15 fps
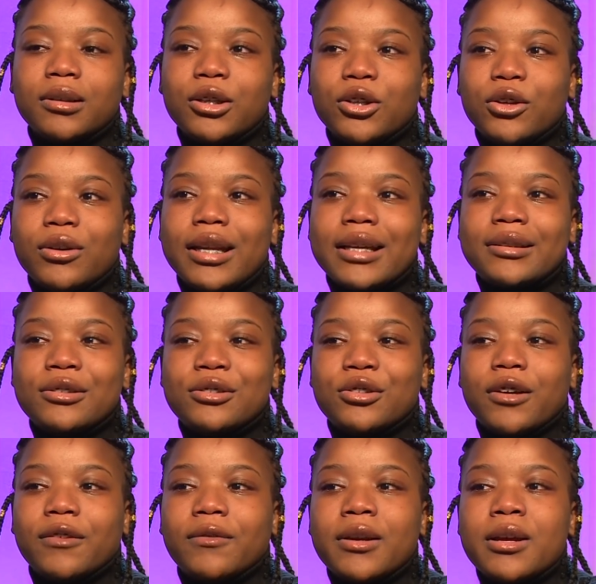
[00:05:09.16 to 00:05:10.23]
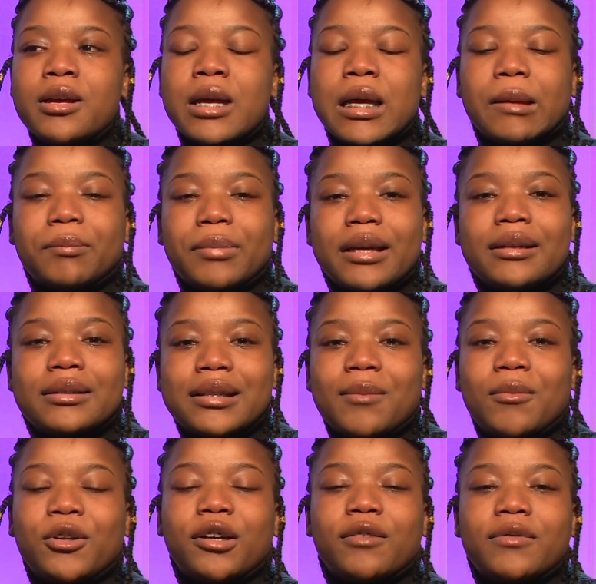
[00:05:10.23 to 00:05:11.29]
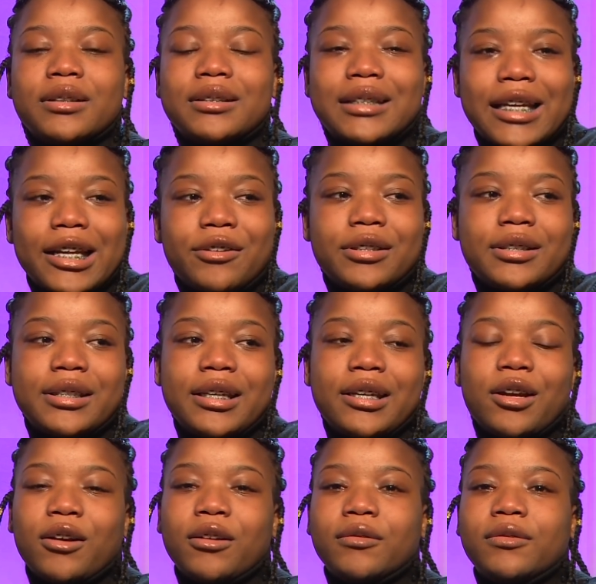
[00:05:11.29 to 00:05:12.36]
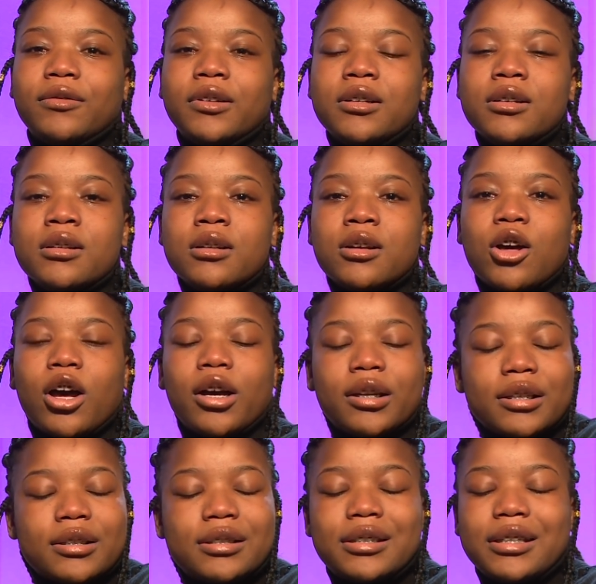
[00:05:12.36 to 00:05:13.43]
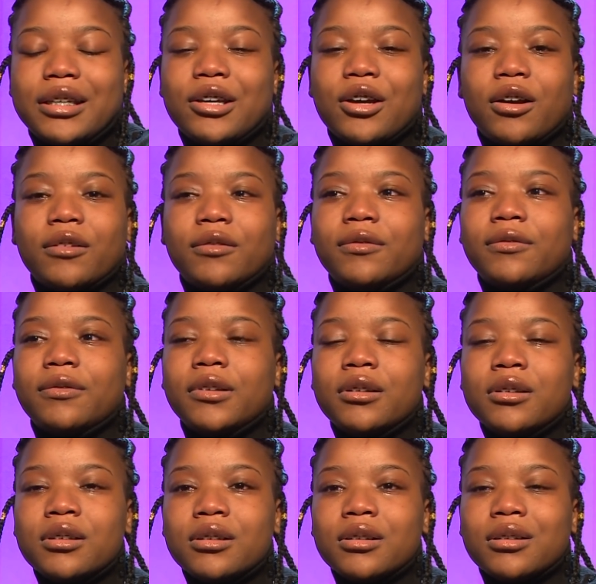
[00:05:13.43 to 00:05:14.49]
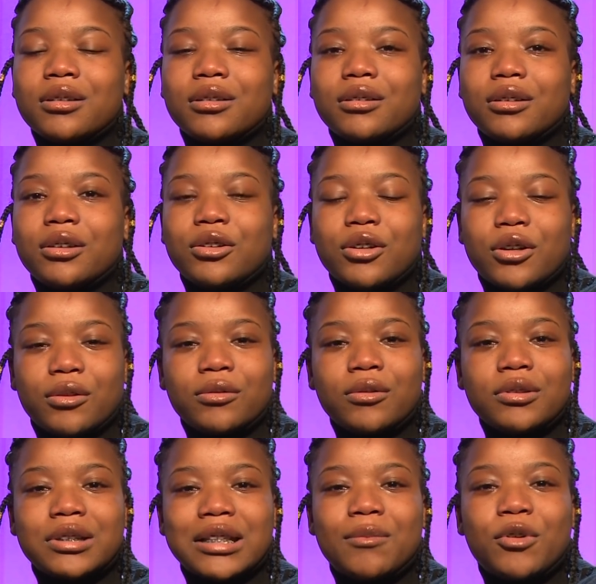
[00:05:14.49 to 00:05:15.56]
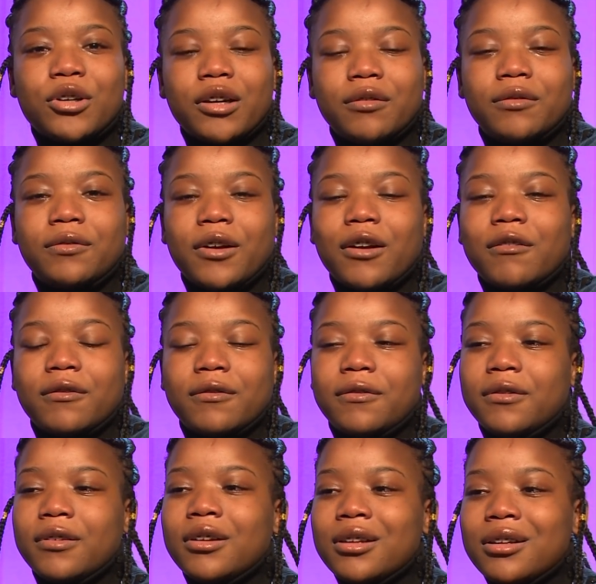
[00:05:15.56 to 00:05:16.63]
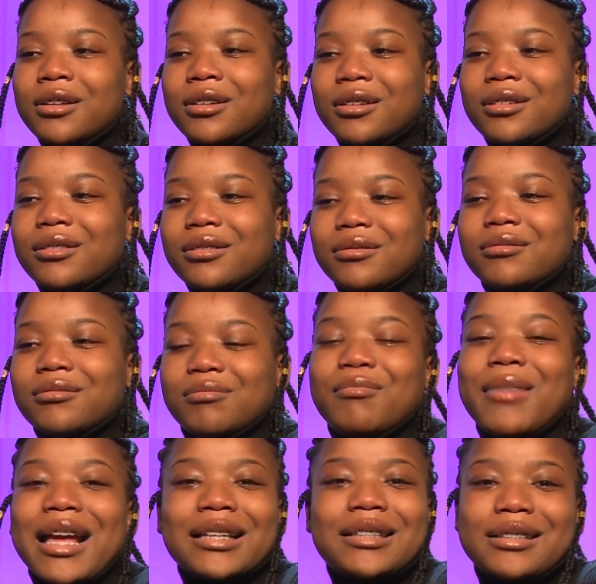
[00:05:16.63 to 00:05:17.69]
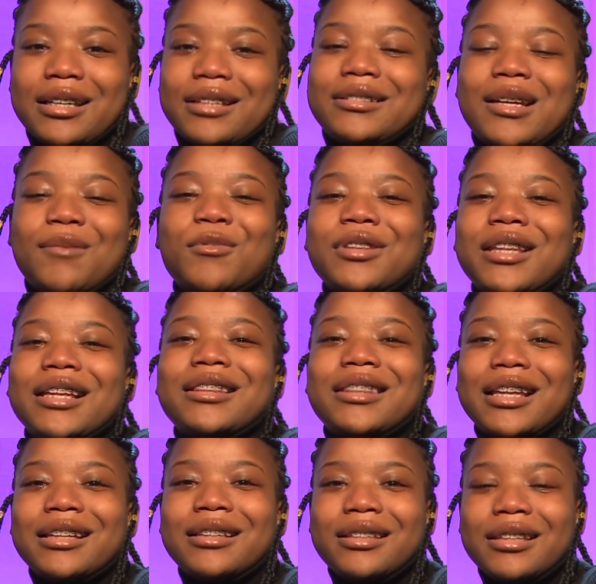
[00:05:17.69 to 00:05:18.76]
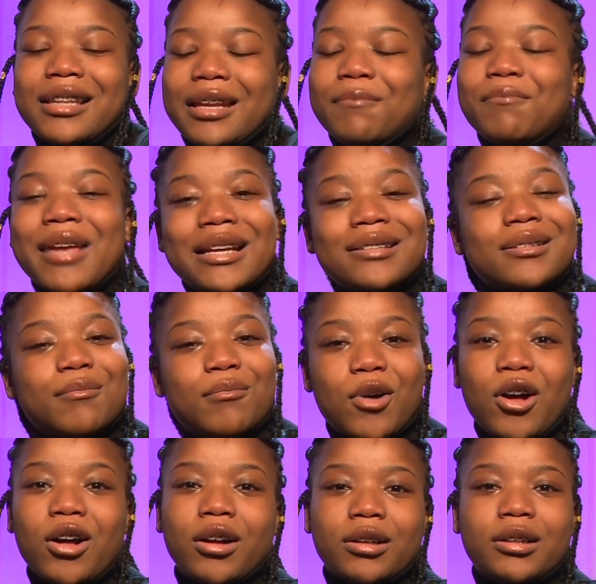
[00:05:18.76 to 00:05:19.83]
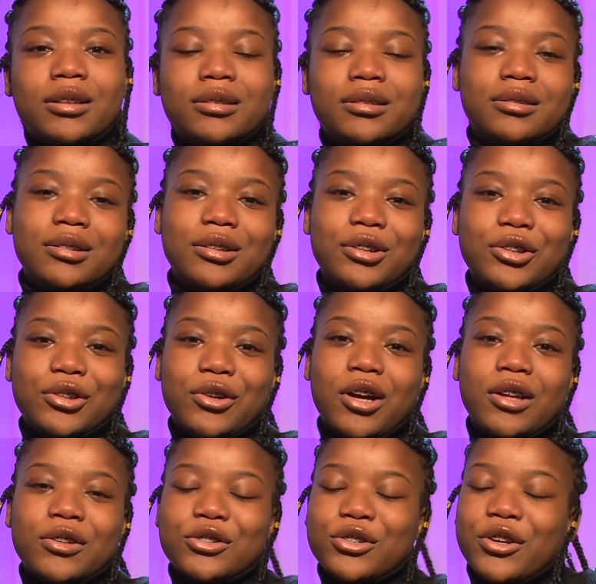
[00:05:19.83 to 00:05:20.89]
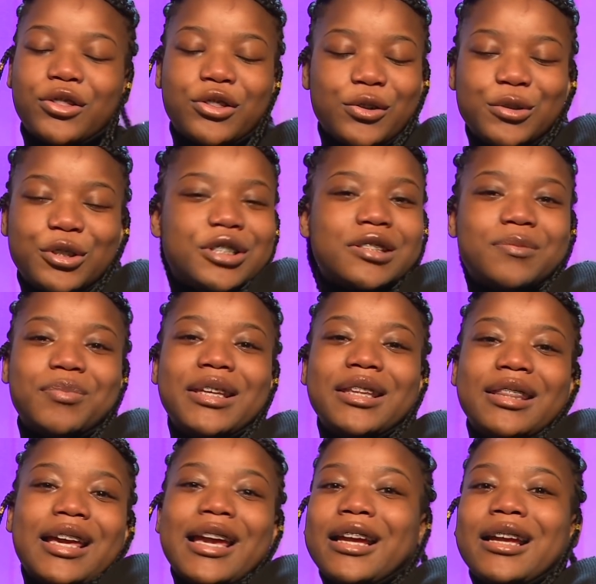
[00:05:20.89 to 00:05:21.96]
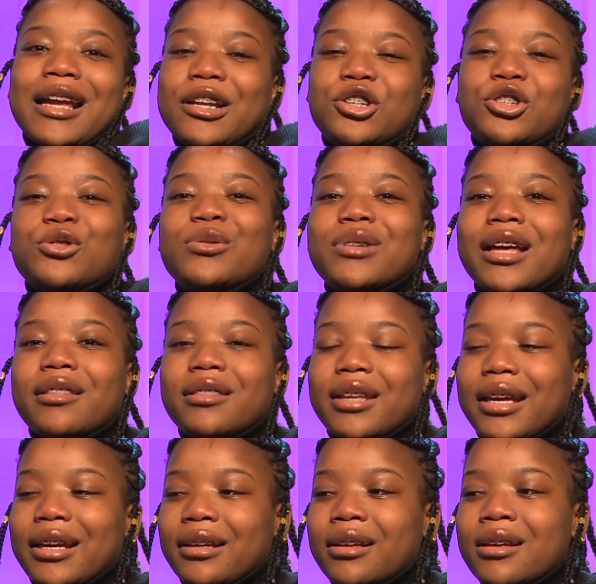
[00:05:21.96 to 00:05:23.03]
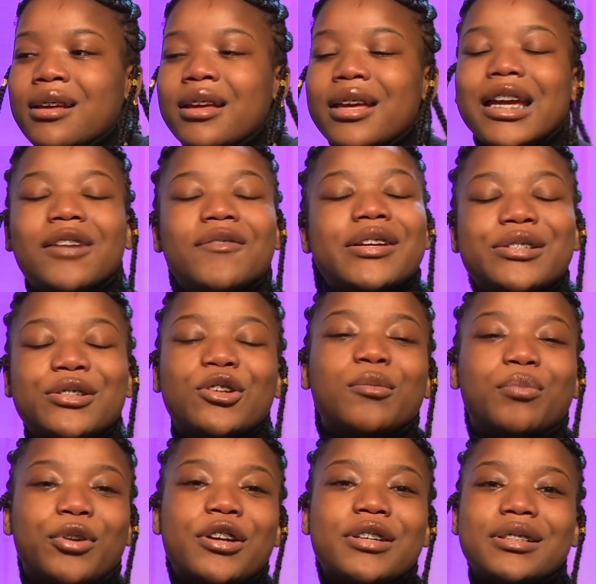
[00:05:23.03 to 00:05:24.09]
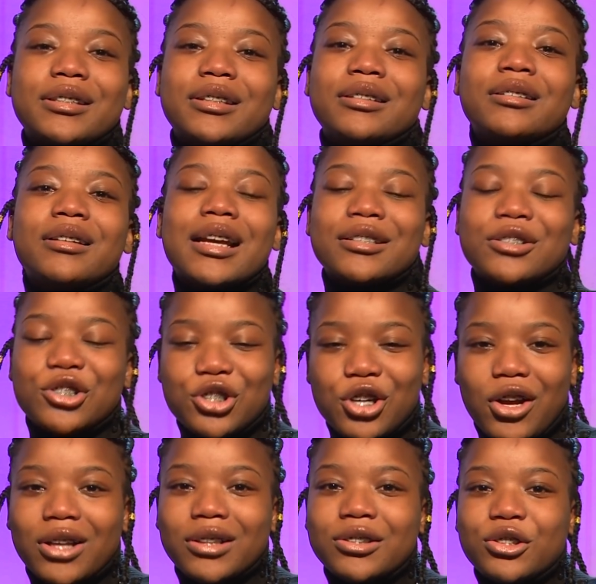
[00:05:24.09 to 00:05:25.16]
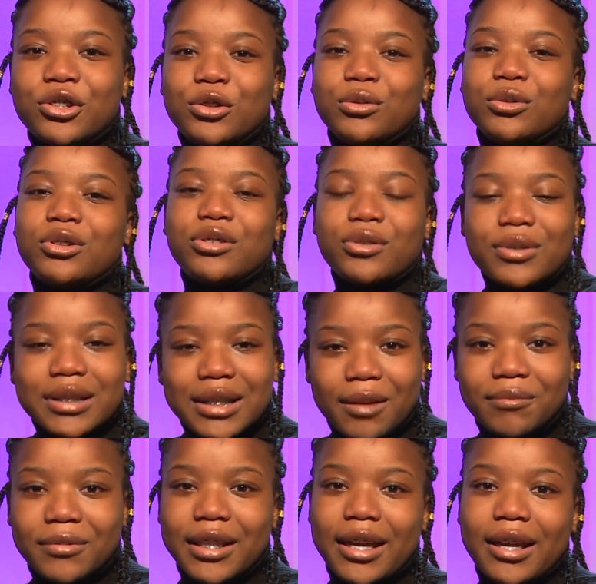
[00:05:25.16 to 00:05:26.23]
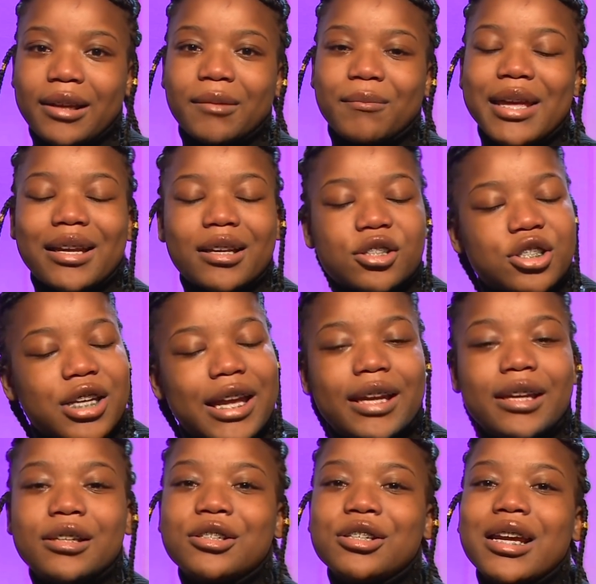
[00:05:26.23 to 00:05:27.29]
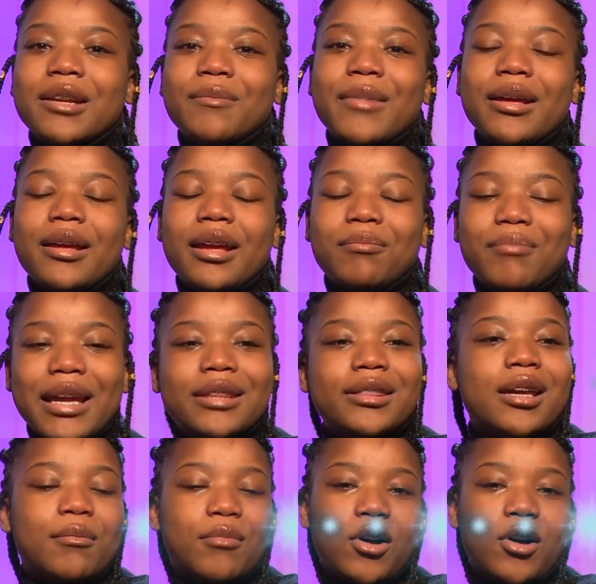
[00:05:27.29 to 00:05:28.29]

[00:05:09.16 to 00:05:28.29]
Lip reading: You know, lessons of being someone of integrity, of honesty, of, you know, someone of matter, someone that makes a mark, you know, on this earth. Don't just be there and do nothing. Every single person has a chance to do something, make a change, and make their